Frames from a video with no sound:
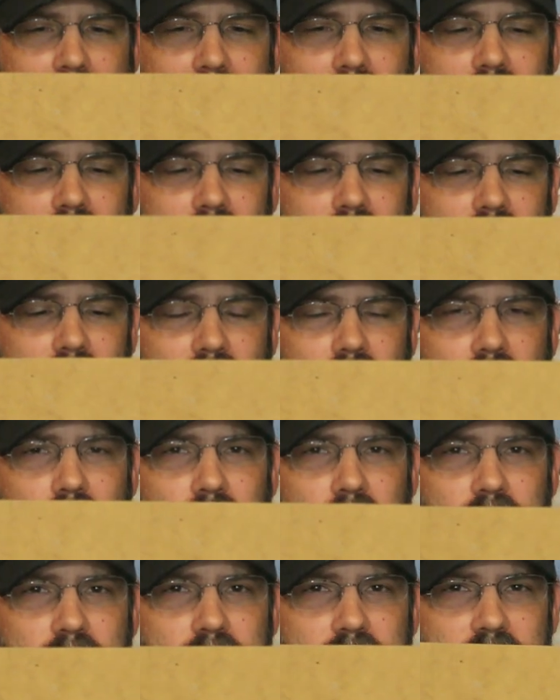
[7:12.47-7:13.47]
And
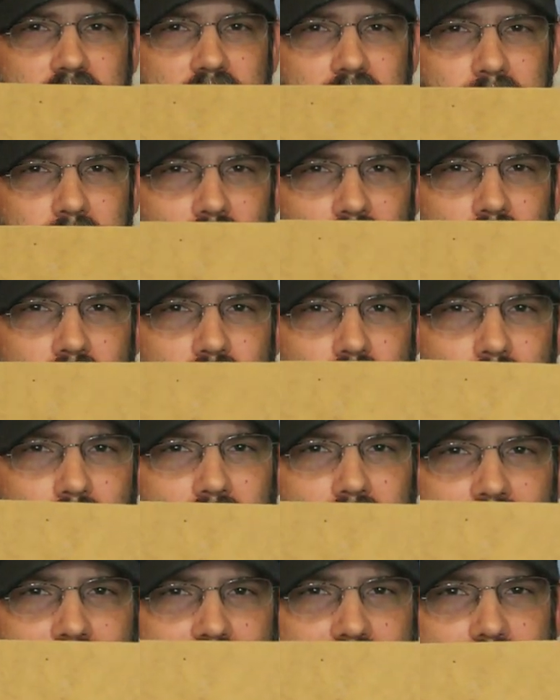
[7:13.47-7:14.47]
this is the part
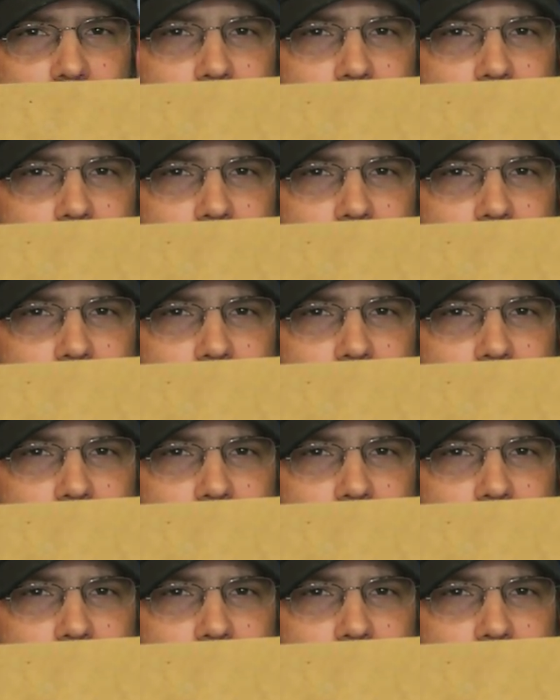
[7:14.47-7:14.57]
you want